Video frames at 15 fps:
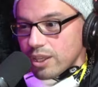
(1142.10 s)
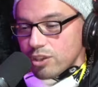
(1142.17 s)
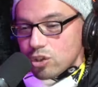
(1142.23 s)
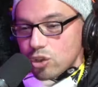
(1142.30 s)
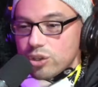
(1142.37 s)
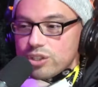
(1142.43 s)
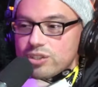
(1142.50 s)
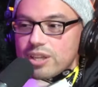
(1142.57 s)

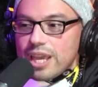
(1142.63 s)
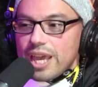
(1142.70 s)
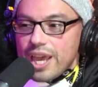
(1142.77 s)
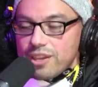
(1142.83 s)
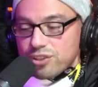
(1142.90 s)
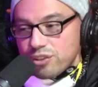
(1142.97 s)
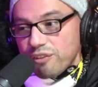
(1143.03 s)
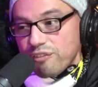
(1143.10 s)
So
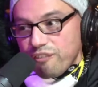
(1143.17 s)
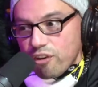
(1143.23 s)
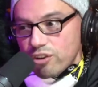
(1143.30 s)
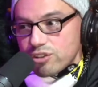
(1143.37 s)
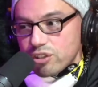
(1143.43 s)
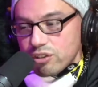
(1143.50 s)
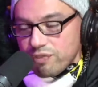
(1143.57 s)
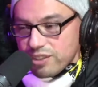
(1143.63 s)
it's the
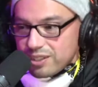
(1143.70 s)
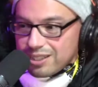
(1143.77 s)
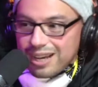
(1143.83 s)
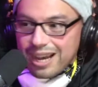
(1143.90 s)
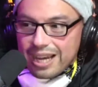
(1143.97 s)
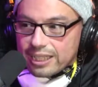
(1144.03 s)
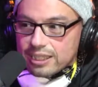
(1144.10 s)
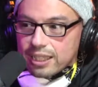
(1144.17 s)
first of its
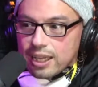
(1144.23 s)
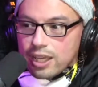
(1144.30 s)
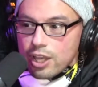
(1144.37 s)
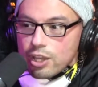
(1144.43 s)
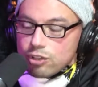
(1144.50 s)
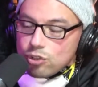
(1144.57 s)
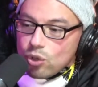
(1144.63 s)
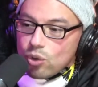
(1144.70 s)
kind.
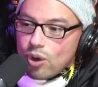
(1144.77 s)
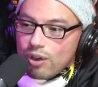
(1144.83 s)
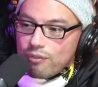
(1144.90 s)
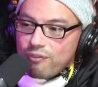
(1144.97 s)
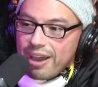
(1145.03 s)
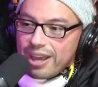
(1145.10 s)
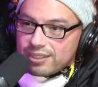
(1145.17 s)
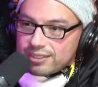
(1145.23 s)
So a
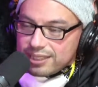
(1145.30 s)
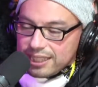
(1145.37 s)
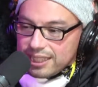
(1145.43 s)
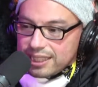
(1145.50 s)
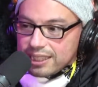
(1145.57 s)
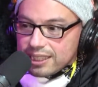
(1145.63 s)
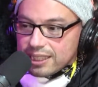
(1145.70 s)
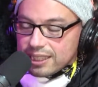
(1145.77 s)

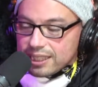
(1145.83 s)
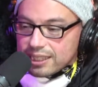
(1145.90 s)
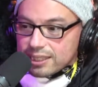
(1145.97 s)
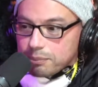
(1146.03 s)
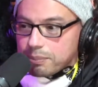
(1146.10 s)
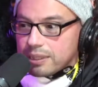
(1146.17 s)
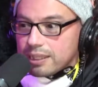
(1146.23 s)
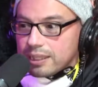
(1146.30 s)
vaccine
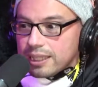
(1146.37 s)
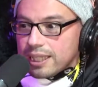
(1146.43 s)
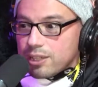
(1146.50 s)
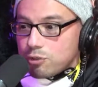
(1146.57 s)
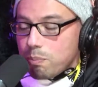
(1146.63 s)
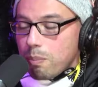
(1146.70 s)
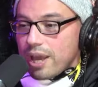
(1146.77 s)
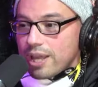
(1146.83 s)
typically
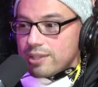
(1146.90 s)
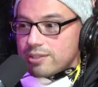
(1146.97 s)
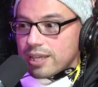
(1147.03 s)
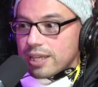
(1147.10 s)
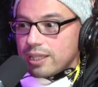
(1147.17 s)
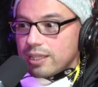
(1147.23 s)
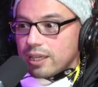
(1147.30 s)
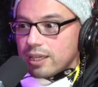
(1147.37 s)
it's
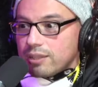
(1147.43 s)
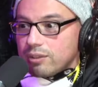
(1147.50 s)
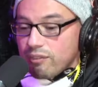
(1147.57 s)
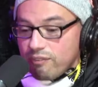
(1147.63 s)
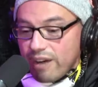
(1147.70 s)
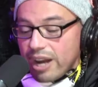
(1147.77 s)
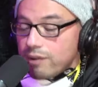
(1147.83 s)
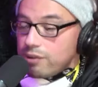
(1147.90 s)
like the
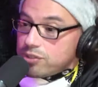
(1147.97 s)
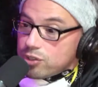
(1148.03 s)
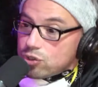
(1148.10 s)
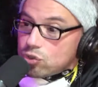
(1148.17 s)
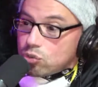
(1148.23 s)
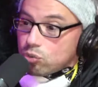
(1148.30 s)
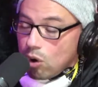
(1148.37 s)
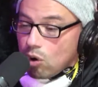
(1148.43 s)
virus is
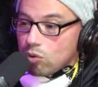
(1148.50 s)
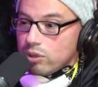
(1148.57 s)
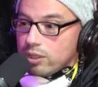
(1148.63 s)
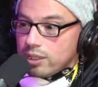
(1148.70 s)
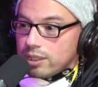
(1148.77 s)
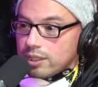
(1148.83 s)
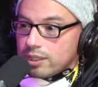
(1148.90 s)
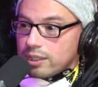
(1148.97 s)
grown
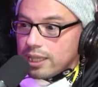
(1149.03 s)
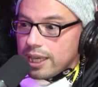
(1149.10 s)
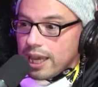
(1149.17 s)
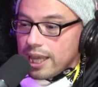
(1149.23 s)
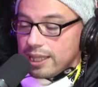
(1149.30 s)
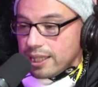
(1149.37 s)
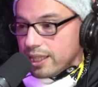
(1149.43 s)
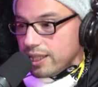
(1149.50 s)

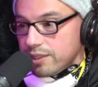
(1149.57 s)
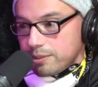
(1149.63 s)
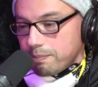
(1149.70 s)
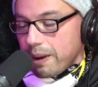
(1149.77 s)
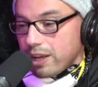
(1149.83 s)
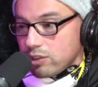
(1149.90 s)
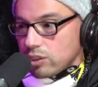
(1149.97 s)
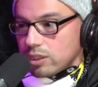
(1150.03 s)
and then it's
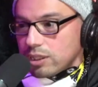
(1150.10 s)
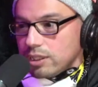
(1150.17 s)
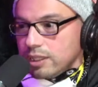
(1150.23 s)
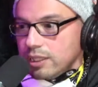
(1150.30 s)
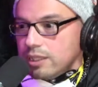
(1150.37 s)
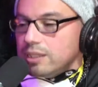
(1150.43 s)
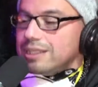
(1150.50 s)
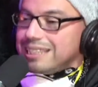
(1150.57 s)

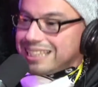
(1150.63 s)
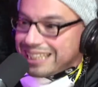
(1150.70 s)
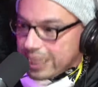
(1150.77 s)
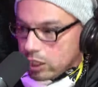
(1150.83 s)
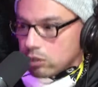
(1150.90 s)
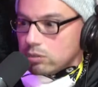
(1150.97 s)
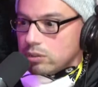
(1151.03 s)
practically killed.